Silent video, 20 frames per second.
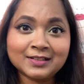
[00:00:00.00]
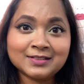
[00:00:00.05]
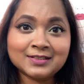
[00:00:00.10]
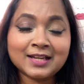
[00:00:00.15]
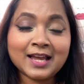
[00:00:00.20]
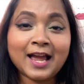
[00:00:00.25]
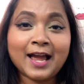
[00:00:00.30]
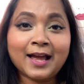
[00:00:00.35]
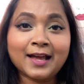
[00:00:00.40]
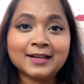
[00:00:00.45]

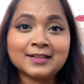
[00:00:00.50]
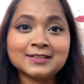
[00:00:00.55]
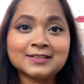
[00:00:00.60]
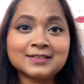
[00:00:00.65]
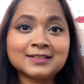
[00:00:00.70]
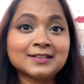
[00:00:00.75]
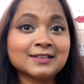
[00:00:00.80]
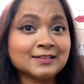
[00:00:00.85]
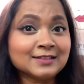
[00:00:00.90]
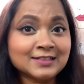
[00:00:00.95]
and
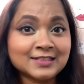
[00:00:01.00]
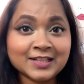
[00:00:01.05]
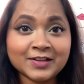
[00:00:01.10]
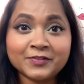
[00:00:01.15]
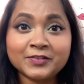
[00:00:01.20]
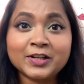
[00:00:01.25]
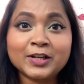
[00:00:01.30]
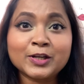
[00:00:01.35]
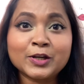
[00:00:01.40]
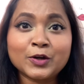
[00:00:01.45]

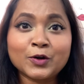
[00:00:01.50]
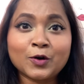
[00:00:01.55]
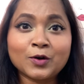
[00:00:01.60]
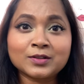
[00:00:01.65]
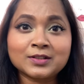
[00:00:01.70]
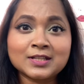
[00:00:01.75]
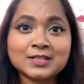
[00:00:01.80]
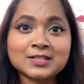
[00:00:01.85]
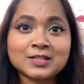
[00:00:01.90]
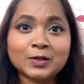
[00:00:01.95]
definitely rock
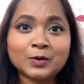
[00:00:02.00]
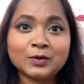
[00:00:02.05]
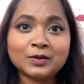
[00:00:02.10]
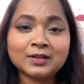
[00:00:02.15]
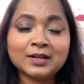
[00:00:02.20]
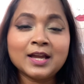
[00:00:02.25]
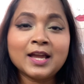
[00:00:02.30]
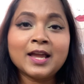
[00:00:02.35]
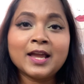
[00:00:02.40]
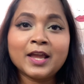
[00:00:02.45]
this look
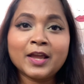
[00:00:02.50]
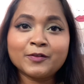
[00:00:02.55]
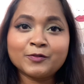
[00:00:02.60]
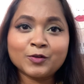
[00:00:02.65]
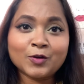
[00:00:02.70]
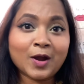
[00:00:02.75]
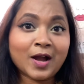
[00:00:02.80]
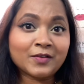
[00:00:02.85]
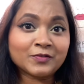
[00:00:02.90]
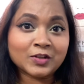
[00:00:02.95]
if you
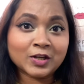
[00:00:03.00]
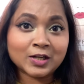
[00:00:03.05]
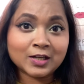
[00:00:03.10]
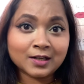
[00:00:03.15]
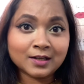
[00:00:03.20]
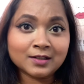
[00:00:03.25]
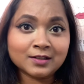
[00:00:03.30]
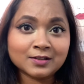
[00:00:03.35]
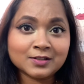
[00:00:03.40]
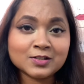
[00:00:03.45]
have the
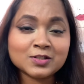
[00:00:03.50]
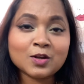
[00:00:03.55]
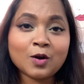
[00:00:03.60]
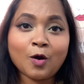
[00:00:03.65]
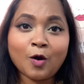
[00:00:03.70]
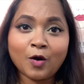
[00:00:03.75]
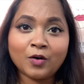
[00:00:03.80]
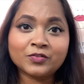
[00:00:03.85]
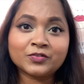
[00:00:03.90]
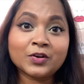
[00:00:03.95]
colors
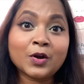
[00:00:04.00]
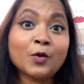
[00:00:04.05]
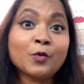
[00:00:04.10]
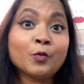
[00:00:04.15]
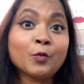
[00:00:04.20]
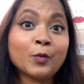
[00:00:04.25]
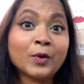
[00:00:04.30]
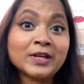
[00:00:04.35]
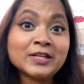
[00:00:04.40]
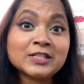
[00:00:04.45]
of
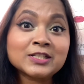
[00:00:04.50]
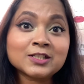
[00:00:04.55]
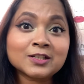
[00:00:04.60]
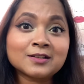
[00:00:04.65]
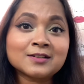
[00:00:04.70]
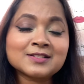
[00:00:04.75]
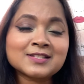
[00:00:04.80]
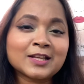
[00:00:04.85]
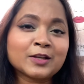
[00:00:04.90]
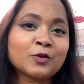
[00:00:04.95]
winters
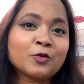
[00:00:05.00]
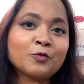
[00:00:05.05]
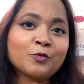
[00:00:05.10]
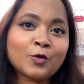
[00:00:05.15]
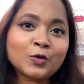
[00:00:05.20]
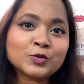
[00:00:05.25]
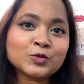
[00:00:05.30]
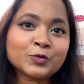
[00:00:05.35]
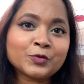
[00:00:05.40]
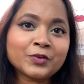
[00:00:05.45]
and you want
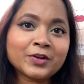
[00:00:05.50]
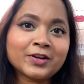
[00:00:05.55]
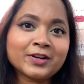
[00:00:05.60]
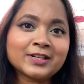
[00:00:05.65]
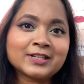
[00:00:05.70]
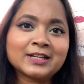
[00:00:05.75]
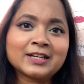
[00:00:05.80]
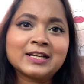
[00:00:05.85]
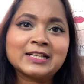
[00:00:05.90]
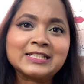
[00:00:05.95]
to wear it in
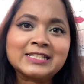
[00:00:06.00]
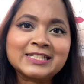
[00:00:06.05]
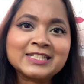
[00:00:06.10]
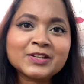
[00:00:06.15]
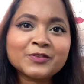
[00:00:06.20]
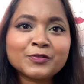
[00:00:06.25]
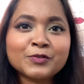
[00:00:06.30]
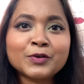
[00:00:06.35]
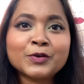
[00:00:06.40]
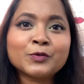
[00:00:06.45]
a
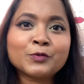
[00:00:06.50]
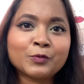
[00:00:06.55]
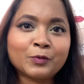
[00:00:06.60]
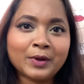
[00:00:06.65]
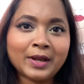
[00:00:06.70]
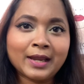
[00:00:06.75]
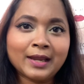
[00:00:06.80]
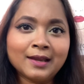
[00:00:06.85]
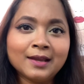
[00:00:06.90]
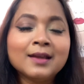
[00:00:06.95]
different
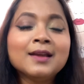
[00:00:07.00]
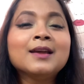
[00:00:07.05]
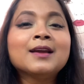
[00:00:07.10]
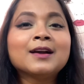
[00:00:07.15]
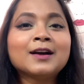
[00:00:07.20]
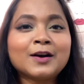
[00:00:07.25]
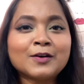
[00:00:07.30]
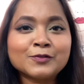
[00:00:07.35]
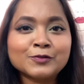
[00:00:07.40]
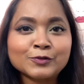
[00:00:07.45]
way.
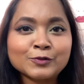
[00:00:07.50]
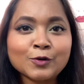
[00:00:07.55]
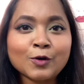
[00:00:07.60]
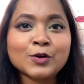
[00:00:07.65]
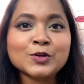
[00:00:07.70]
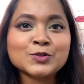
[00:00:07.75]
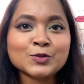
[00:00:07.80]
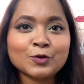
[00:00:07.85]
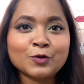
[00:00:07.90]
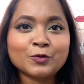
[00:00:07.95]
Of course,
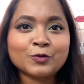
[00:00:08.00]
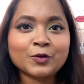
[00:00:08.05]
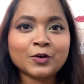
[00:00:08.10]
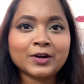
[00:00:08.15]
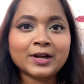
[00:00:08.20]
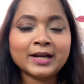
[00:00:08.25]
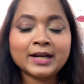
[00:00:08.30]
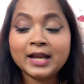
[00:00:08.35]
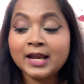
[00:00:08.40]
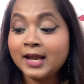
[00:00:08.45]
go for it,
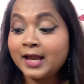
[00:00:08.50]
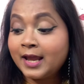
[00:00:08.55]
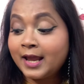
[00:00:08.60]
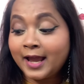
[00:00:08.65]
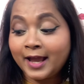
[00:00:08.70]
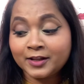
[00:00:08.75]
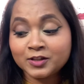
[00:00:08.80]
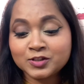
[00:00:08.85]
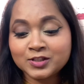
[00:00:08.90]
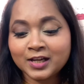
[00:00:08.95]

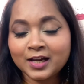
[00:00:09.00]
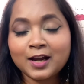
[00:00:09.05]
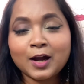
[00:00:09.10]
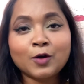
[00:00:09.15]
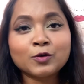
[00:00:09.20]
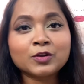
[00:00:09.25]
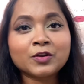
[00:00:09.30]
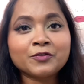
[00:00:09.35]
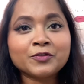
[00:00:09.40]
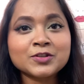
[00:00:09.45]
and check out the
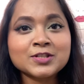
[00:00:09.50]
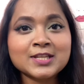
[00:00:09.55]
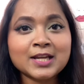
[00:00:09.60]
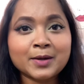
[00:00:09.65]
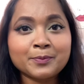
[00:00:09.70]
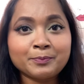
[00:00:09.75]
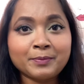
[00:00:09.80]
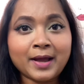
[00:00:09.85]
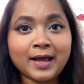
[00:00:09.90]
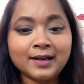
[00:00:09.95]
Viseart
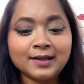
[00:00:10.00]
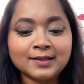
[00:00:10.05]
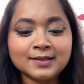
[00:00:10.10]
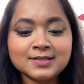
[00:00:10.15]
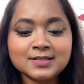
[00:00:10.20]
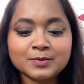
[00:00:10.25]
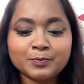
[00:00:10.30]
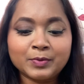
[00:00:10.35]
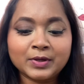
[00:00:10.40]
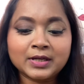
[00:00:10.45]
palettes,
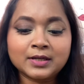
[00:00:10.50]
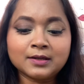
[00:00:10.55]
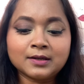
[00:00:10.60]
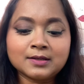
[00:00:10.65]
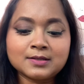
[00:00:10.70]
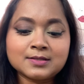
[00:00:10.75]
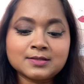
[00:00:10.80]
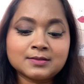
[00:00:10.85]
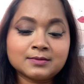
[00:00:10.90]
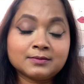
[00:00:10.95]

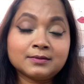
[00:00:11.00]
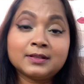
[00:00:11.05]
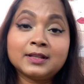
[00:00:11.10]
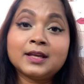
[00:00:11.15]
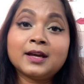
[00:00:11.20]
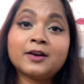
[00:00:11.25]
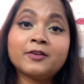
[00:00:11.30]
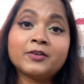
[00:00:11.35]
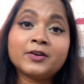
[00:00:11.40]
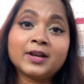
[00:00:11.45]
because they are
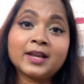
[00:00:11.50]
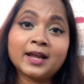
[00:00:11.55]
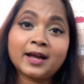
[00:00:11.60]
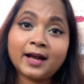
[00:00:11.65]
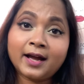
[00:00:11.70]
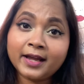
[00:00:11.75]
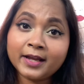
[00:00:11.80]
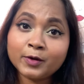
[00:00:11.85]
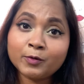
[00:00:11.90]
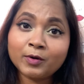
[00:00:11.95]
really
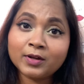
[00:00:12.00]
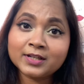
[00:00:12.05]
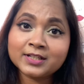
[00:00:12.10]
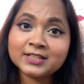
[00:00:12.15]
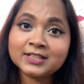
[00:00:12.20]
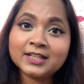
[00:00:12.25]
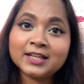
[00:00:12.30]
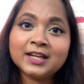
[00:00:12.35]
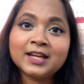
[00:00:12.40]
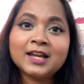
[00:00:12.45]
high
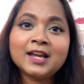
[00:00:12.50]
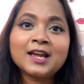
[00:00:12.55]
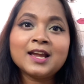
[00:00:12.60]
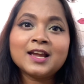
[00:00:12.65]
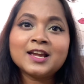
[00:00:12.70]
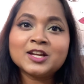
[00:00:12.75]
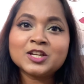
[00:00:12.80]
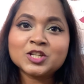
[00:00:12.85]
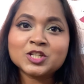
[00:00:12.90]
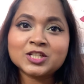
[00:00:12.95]
quality
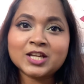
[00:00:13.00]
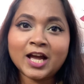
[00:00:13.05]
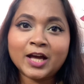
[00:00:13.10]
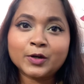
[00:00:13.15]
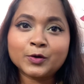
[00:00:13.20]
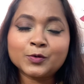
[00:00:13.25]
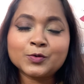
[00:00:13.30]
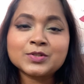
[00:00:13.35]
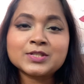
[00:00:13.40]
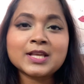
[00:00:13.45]

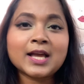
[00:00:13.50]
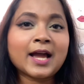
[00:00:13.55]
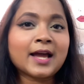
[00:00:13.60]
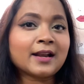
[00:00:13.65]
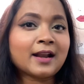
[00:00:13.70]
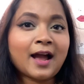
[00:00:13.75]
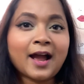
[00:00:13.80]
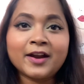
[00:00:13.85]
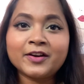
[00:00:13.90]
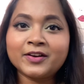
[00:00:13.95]
shadows and
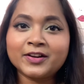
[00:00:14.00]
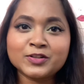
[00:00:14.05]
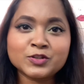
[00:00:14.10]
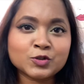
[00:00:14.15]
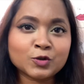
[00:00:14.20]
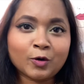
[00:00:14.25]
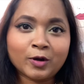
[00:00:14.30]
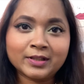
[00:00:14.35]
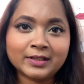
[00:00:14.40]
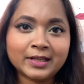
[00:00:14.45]
I
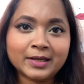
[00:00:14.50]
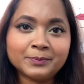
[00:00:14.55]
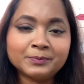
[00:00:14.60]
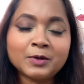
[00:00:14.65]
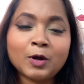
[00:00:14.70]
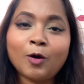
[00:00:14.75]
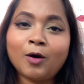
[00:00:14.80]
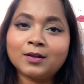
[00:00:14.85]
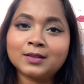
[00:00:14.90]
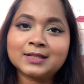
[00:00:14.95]
enjoy them
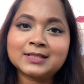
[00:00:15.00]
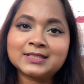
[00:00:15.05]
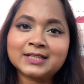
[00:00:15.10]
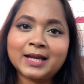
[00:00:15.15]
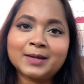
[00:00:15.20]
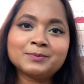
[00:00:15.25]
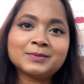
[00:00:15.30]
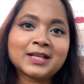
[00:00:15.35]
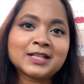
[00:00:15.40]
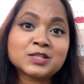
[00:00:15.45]
all the time.
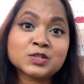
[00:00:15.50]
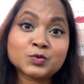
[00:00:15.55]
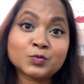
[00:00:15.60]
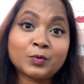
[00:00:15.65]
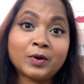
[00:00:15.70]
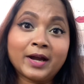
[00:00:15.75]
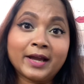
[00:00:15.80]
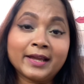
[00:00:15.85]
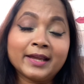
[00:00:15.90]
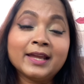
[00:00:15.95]
That's
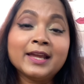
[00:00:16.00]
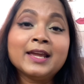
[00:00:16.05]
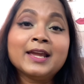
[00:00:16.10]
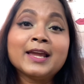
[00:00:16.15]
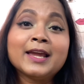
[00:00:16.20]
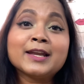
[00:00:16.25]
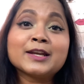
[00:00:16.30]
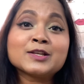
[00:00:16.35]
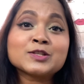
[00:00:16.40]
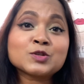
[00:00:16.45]
why it
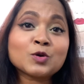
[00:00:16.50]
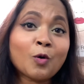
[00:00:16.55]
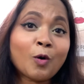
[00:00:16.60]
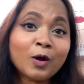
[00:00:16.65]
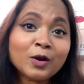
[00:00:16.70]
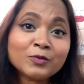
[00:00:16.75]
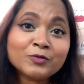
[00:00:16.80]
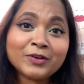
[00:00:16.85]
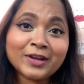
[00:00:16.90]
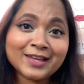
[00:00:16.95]
is
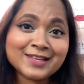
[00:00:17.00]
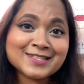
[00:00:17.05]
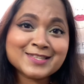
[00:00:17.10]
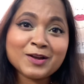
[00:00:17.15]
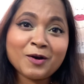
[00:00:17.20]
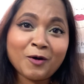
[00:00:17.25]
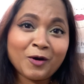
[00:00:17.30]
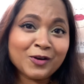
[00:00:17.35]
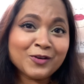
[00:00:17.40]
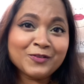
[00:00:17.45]
always
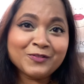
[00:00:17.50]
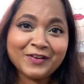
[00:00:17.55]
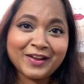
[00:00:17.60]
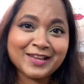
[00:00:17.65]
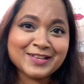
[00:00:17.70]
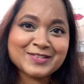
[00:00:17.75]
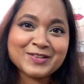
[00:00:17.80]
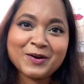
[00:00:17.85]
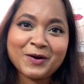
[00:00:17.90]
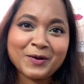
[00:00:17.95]

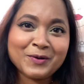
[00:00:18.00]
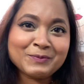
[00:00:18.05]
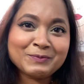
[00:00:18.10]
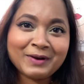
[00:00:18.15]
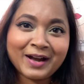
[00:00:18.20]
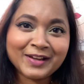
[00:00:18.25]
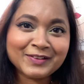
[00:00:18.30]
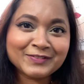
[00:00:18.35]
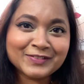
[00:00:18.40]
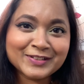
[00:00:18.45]
on my
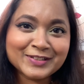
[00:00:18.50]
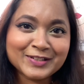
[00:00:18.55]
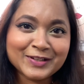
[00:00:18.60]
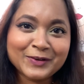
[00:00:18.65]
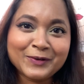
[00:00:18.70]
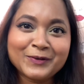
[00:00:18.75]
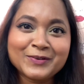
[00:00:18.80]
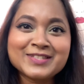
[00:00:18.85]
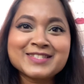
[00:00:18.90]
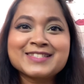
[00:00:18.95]

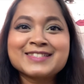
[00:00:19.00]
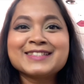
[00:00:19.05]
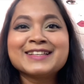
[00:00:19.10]
videos.